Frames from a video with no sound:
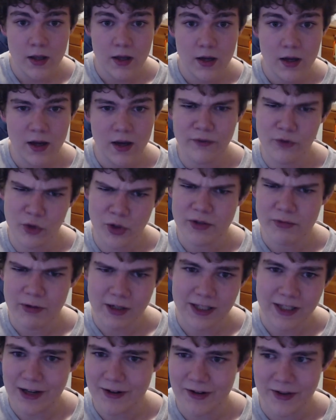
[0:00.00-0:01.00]
of course, we were
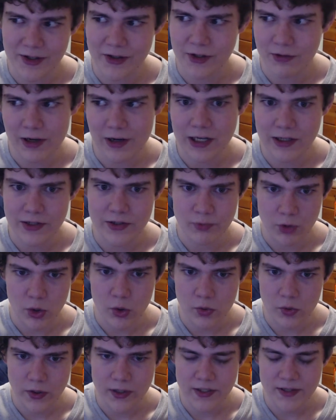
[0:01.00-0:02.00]
louder than the choir because we're
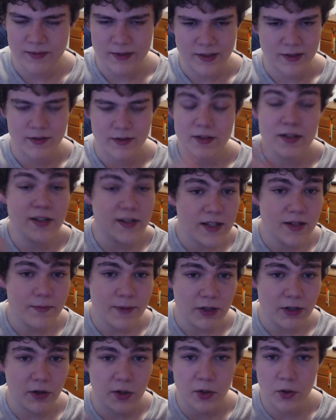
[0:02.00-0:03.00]
horns, but it's going to be
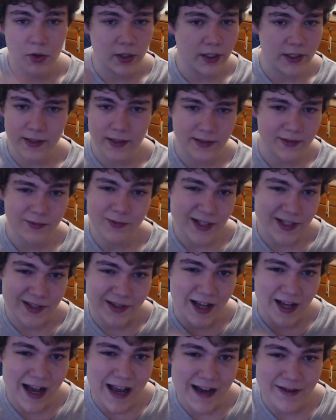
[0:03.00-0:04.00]
a recording and it wasn't
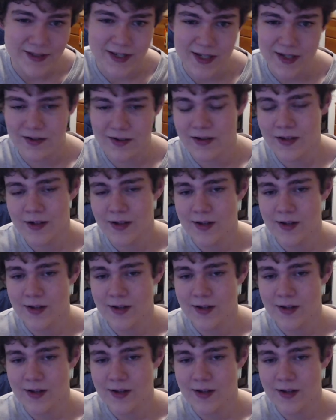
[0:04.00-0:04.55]
live, so.